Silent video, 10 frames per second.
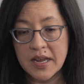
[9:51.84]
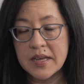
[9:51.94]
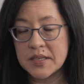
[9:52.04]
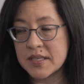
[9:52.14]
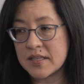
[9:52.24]

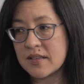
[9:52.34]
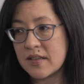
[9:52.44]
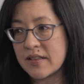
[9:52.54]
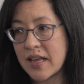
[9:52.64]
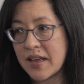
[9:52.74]
is
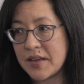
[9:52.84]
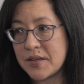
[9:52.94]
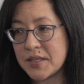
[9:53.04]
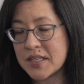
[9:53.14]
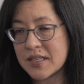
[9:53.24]
that
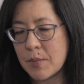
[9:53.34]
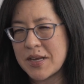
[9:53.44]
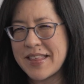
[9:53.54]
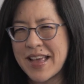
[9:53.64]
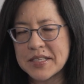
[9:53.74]
is, I
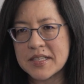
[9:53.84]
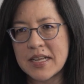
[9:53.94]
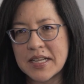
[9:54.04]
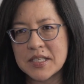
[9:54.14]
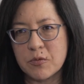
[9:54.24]
mean, that's
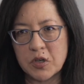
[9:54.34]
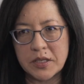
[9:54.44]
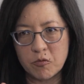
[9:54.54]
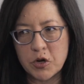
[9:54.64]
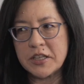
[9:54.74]
the
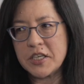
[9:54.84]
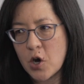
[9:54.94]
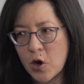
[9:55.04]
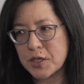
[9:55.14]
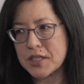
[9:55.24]
really, really
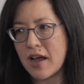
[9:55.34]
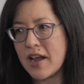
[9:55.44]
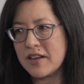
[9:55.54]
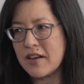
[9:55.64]
dark side,